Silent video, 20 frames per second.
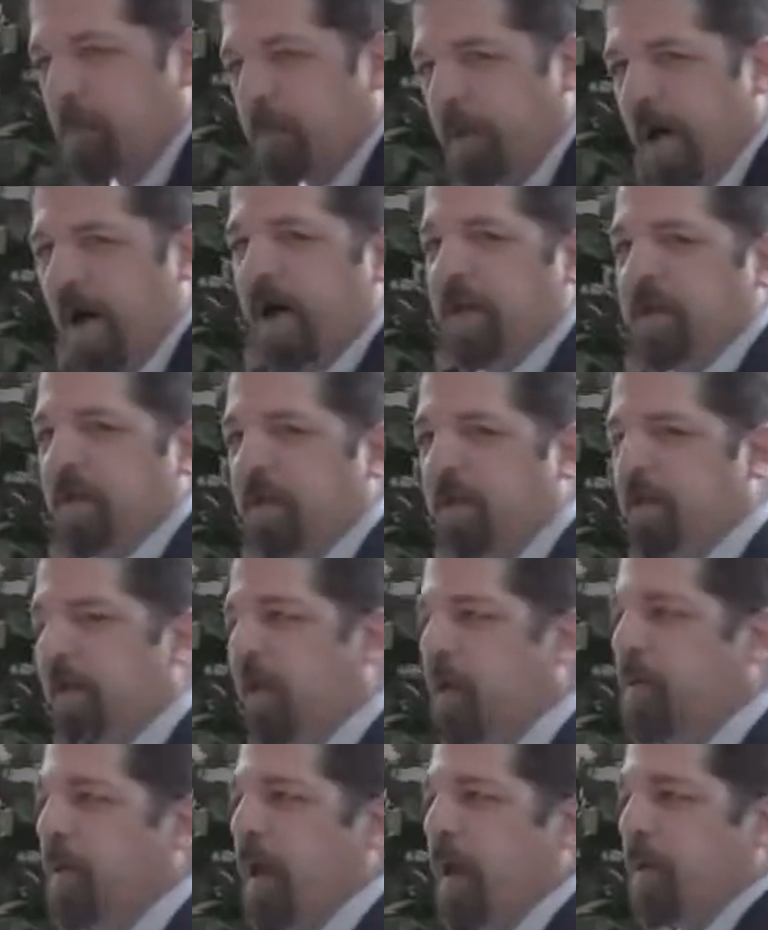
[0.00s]
But
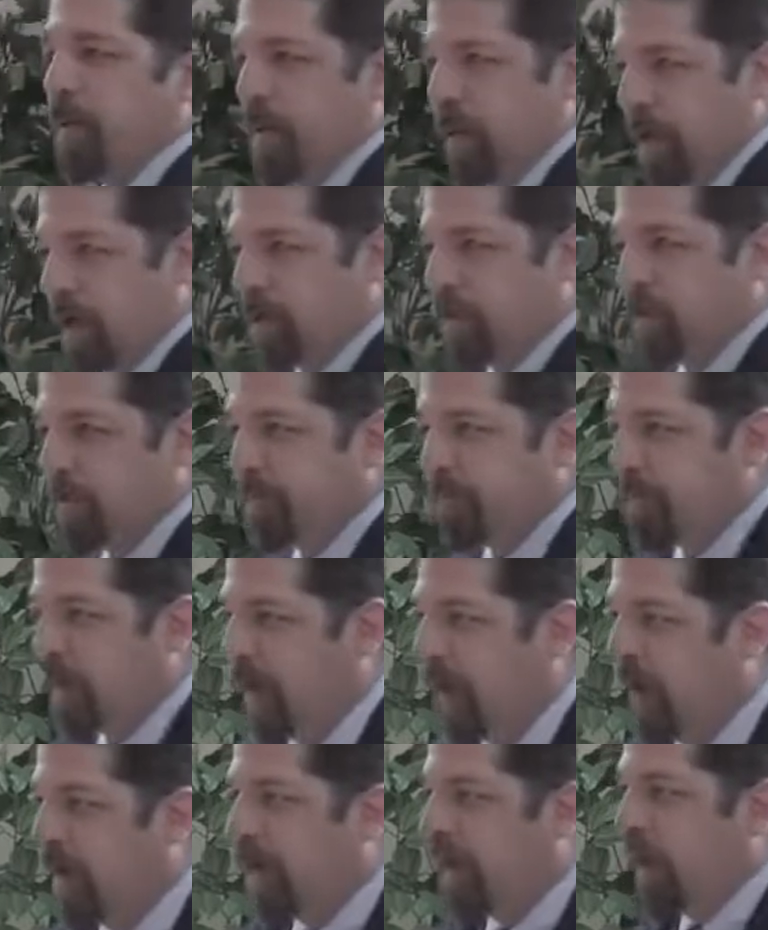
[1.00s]
think about this,
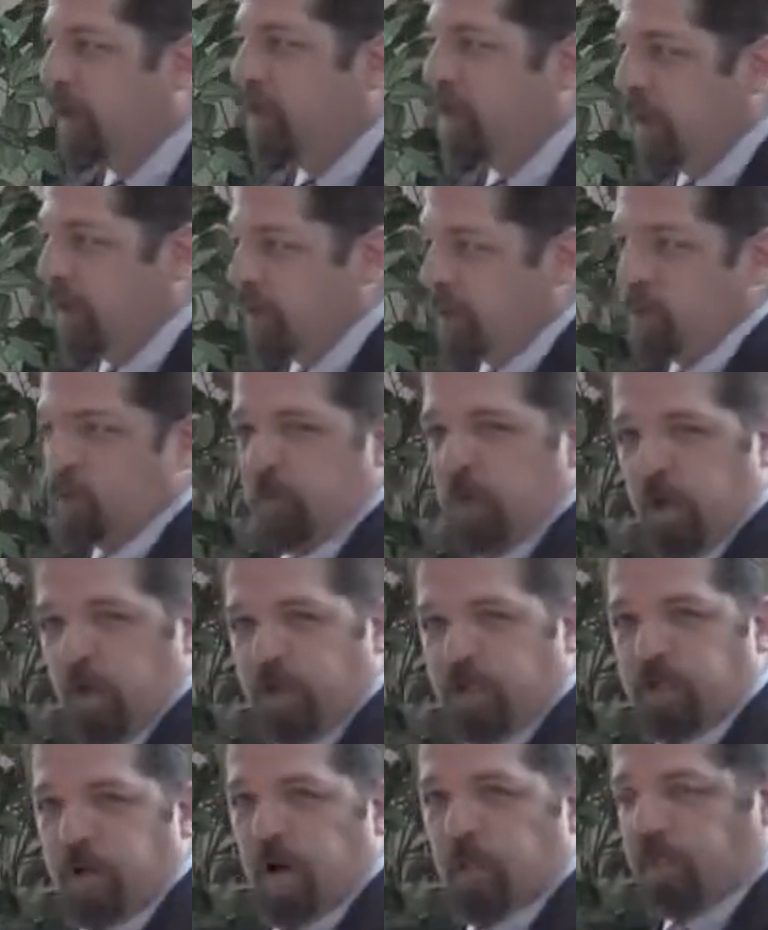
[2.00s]
and this really
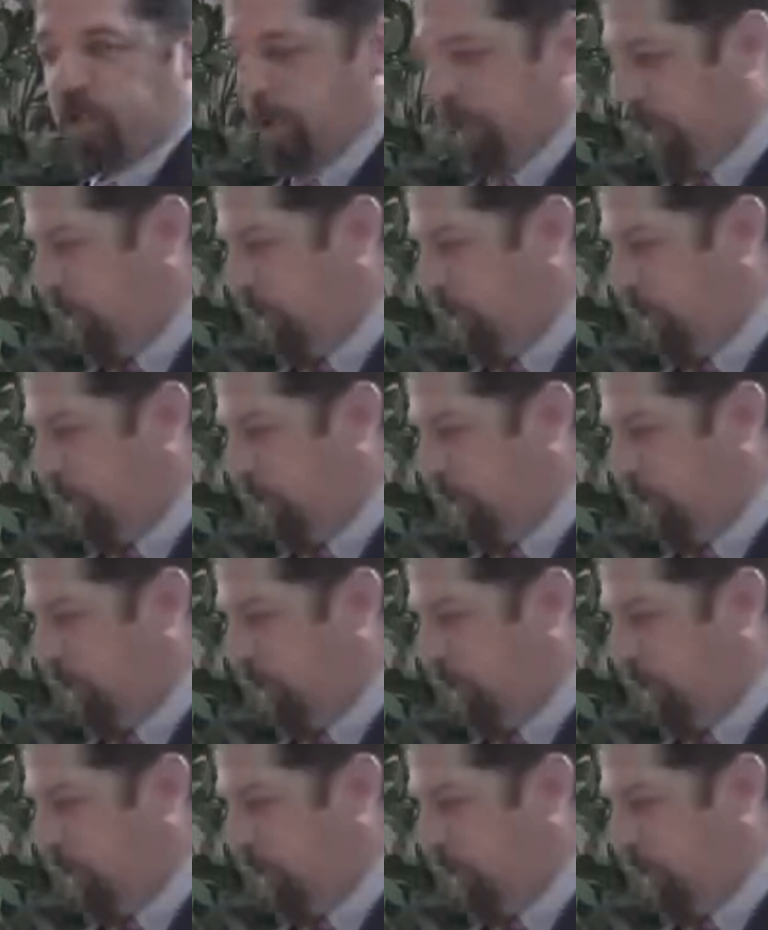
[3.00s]
starts to